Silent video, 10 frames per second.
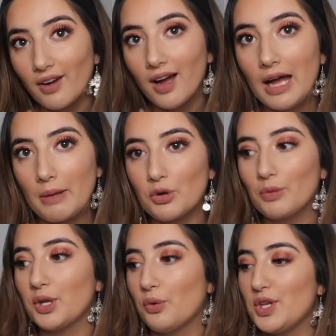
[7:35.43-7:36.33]
I'm
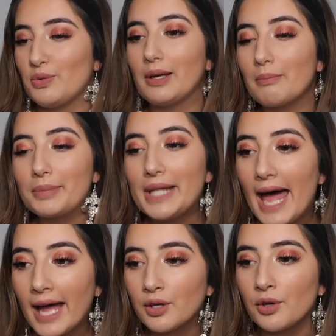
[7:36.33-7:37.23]
normally always wearing
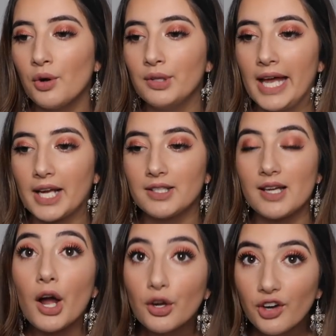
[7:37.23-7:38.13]
black or like
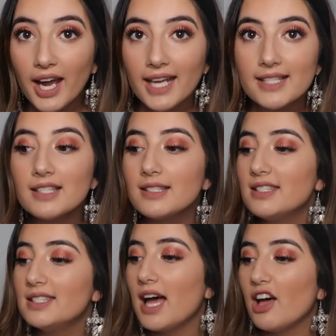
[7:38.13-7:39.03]
dark grays and
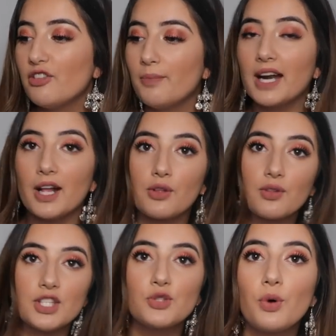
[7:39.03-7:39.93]
stuff, but I
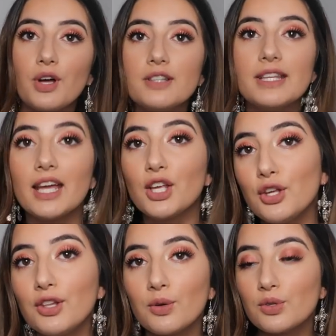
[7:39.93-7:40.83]
thought this was a
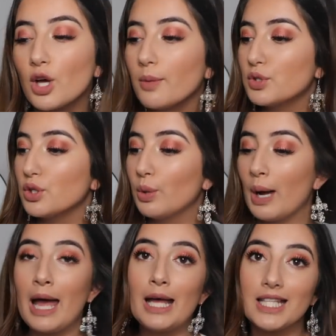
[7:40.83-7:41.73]
cute little top to
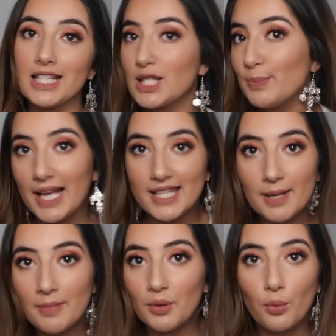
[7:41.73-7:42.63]
spice
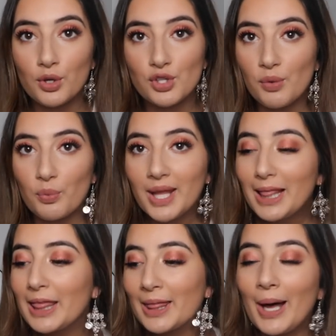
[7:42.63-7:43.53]
up my wardrobe
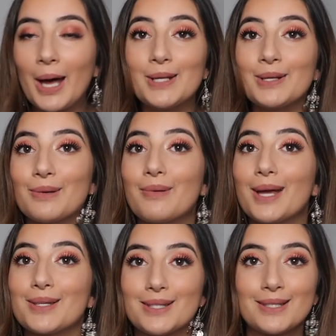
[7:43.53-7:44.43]
with. I don't know why
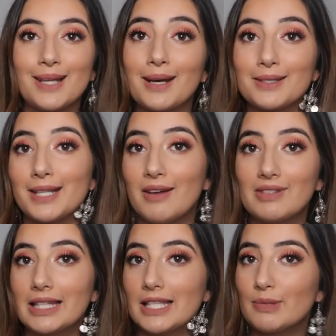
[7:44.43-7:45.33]
I just started to have
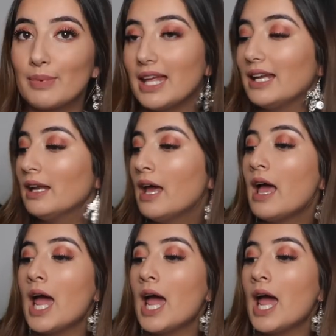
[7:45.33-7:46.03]
a lisp then.